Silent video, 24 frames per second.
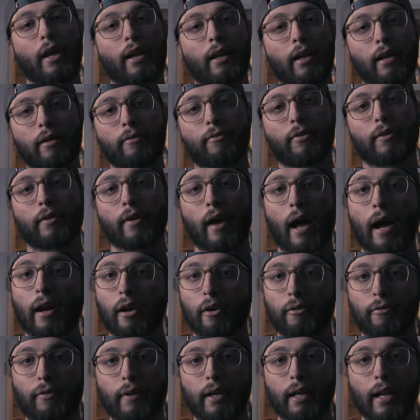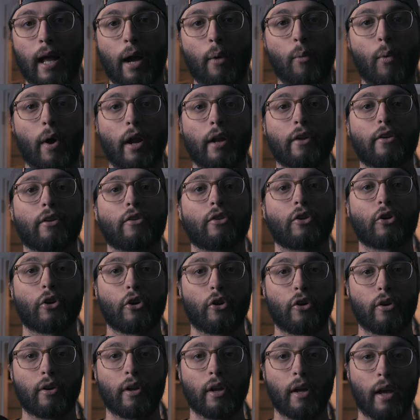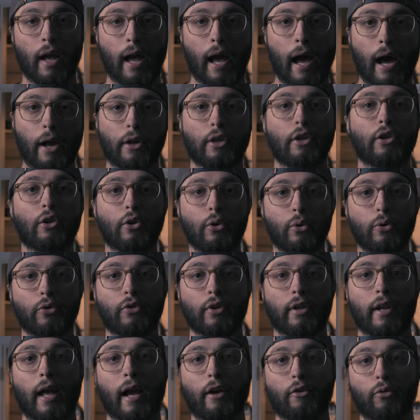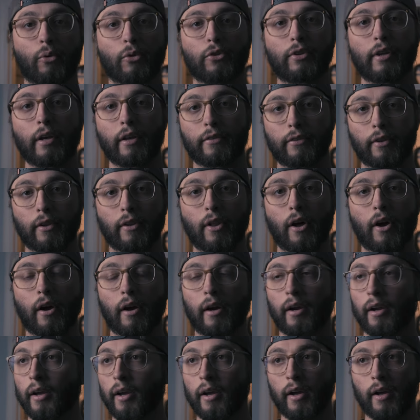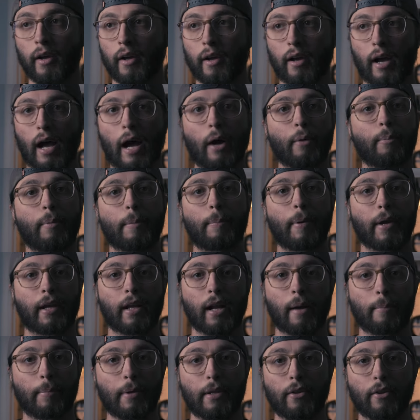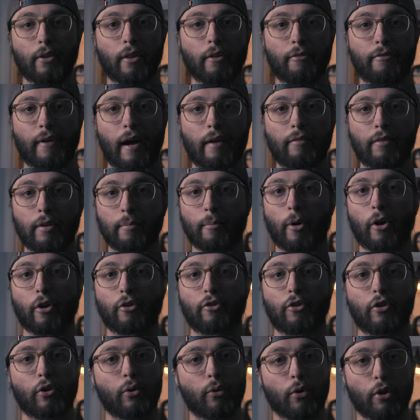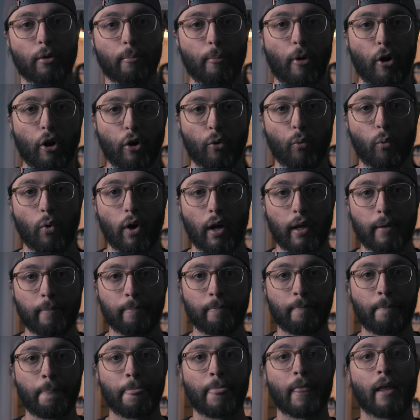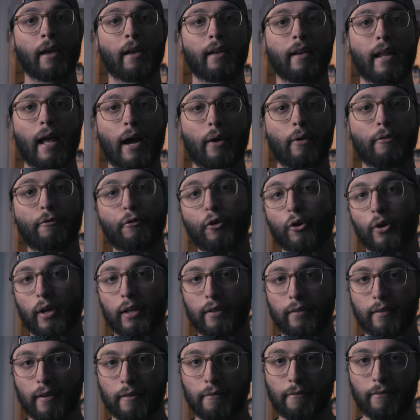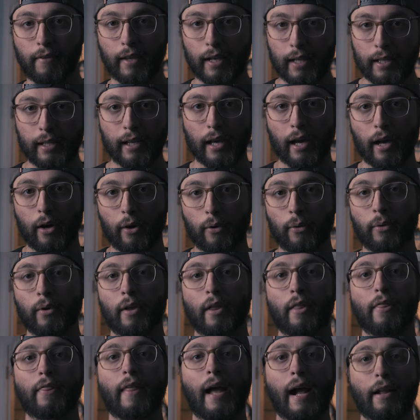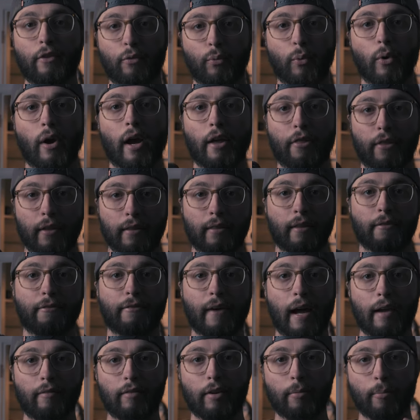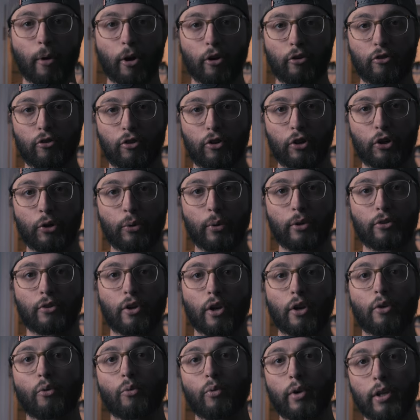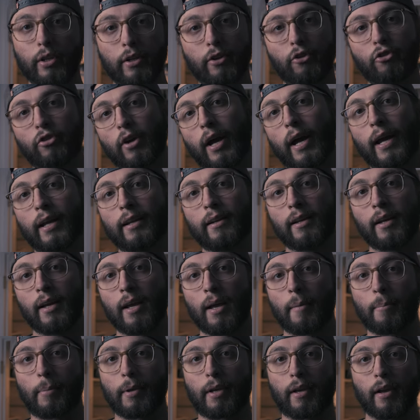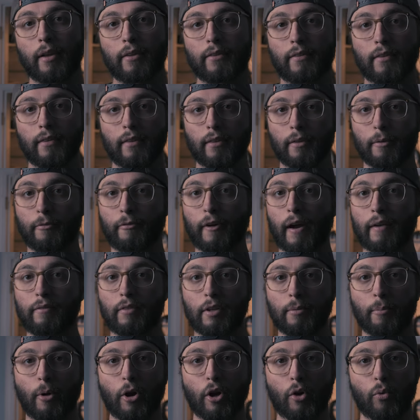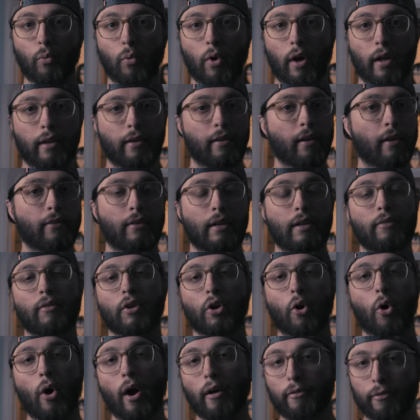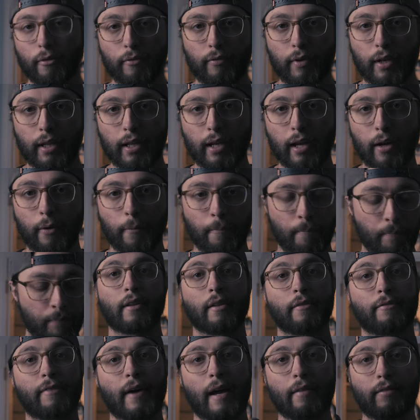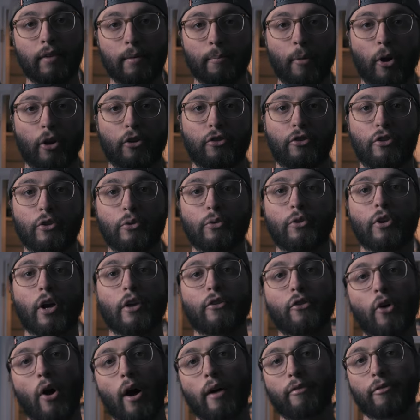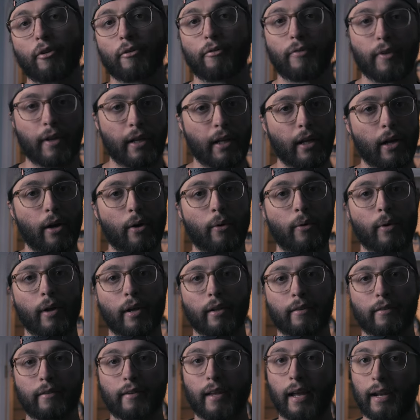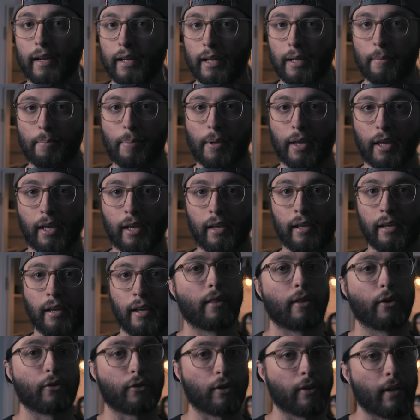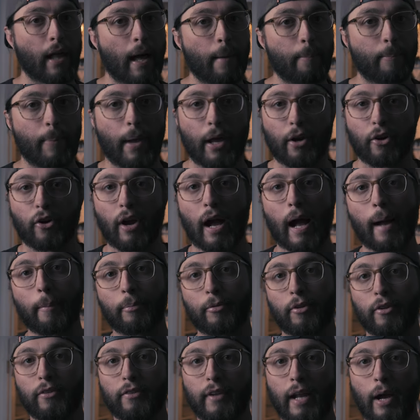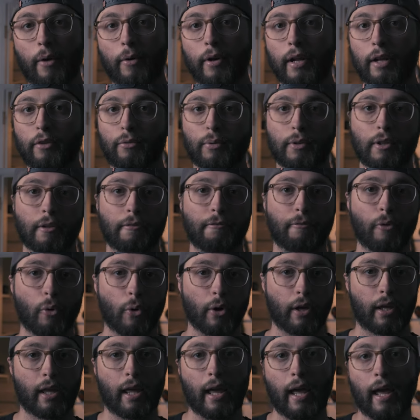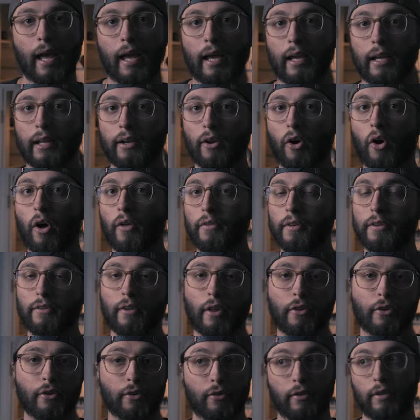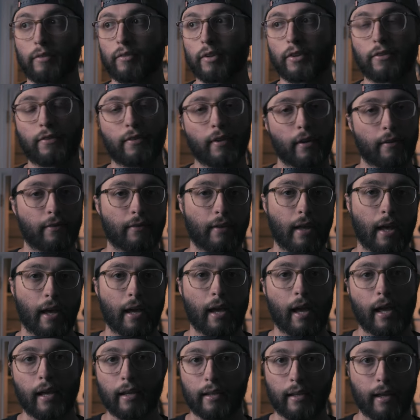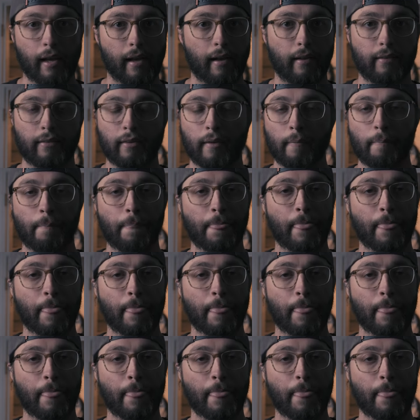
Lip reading: getting in photography and I wanted to learn how to use an actual DSLR, I would be picking up either the 5D Mark II or the Mark I. Now, if you're into video, that's where I think the 5D Mark II is gonna really shine, because the 5D Mark I doesn't even offer video. So the 5D Mark II does offer video. It's 1080p. There's a lot better options nowadays with the 4K and all these other, even 6K, 8Ks,